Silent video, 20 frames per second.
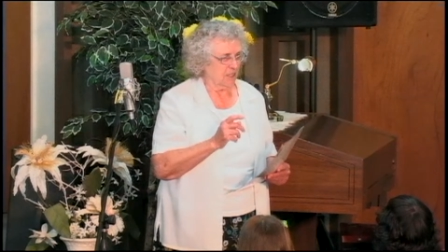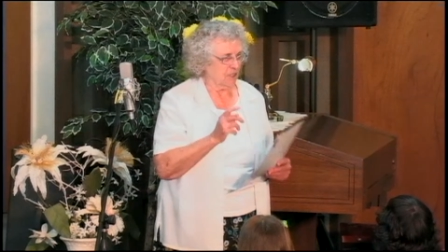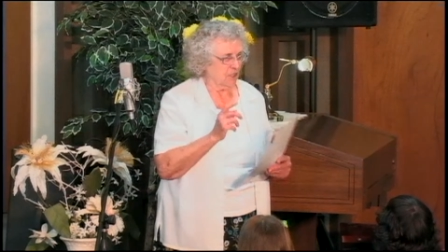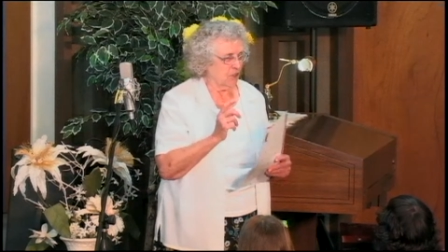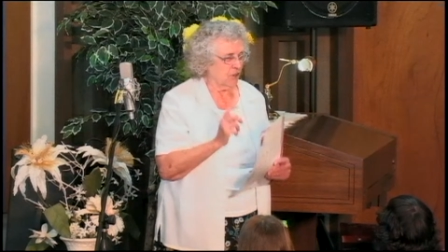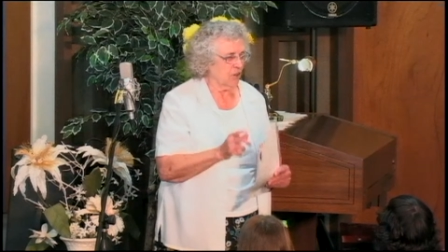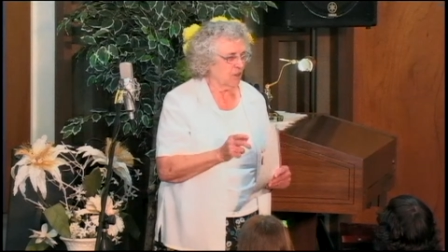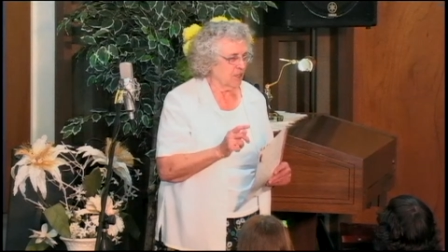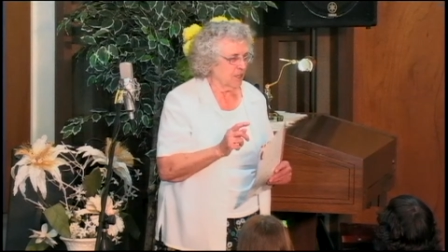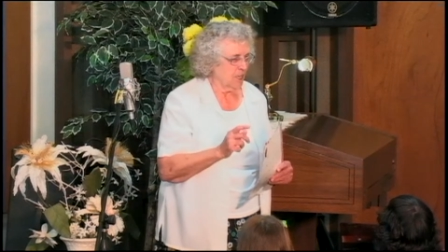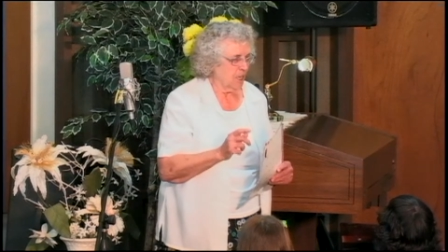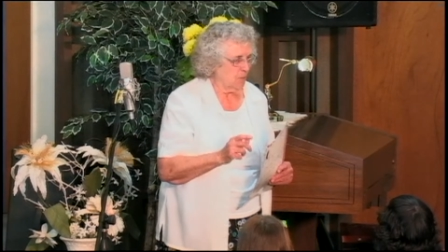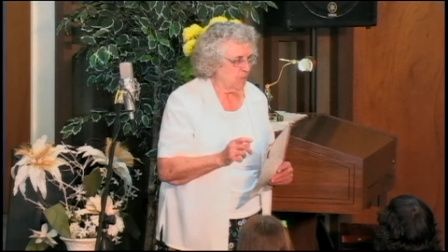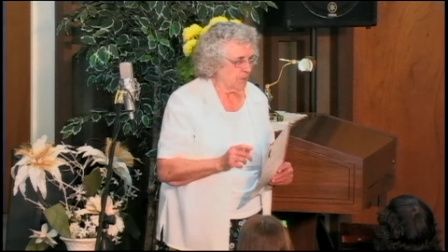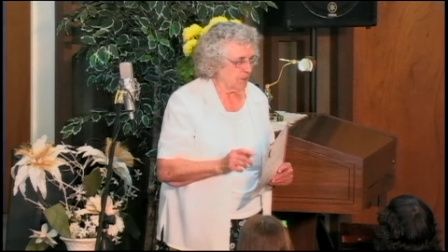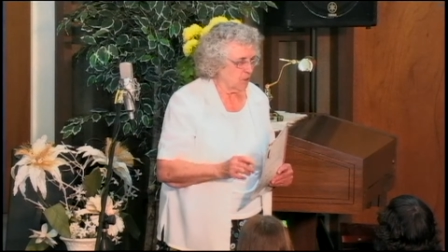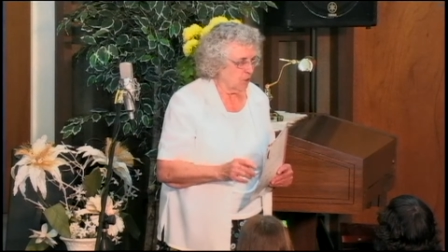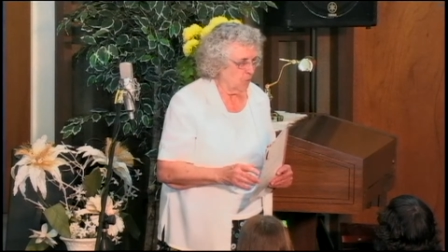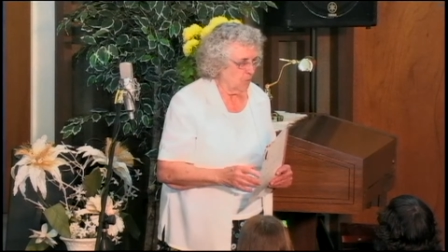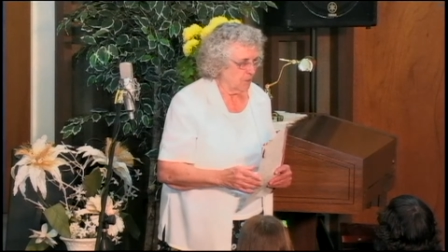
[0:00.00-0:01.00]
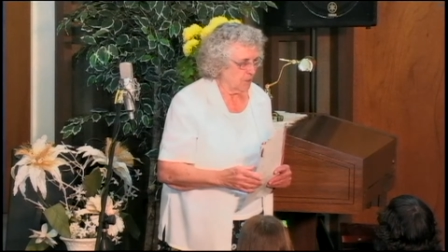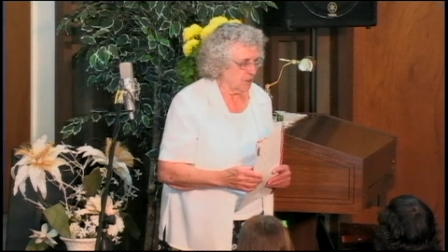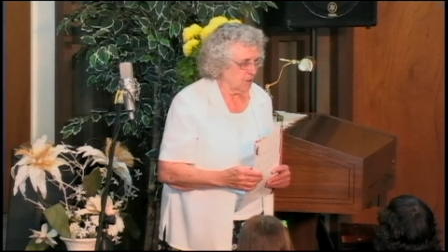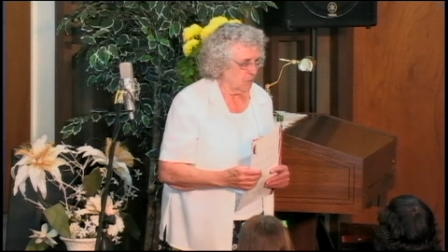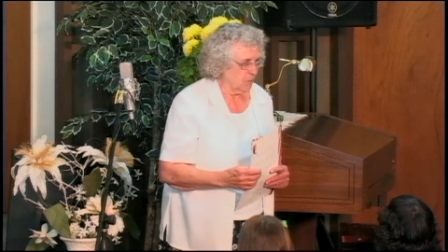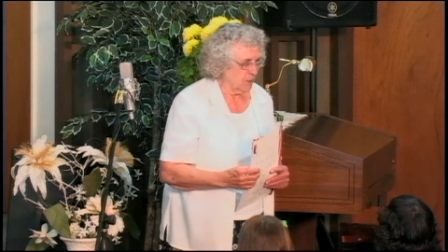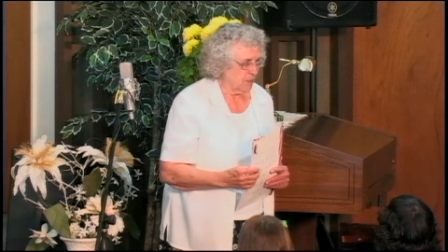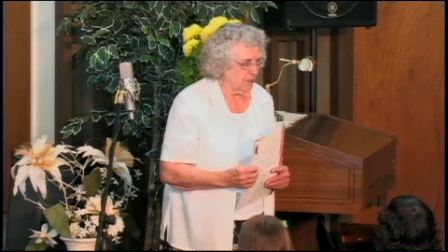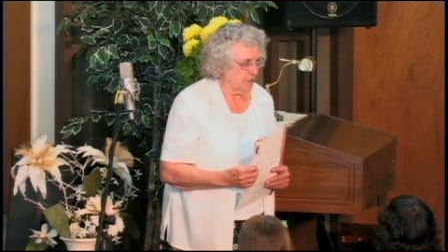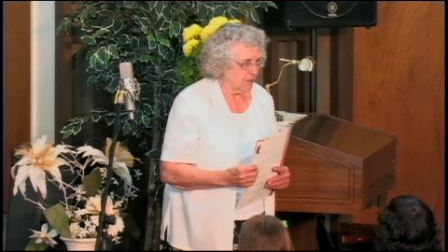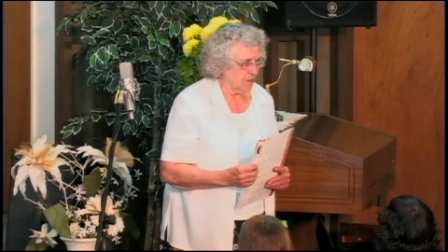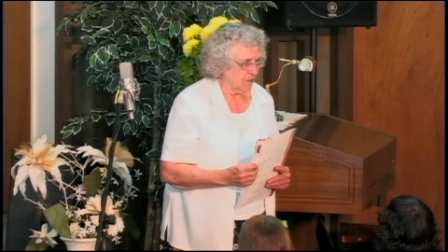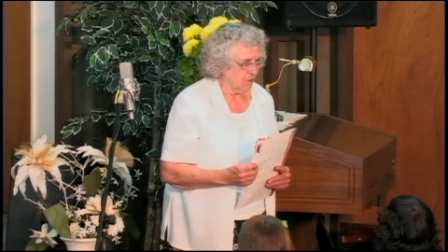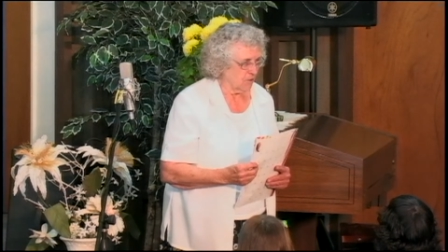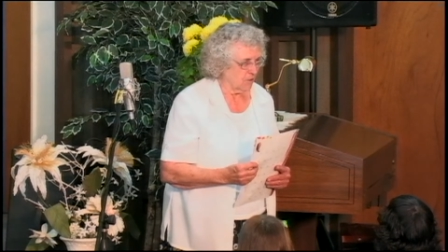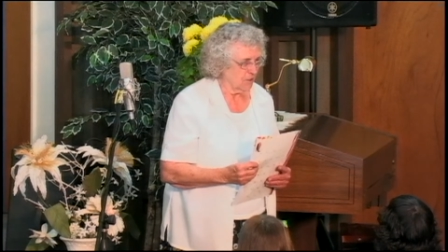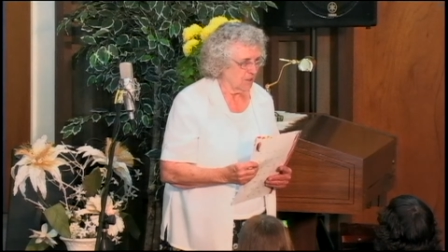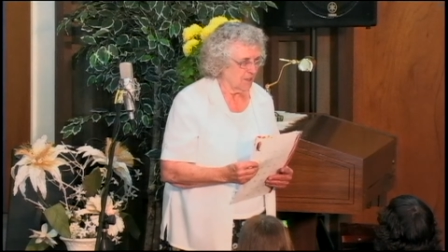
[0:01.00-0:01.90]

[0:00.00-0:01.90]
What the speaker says: hurry up and open a window.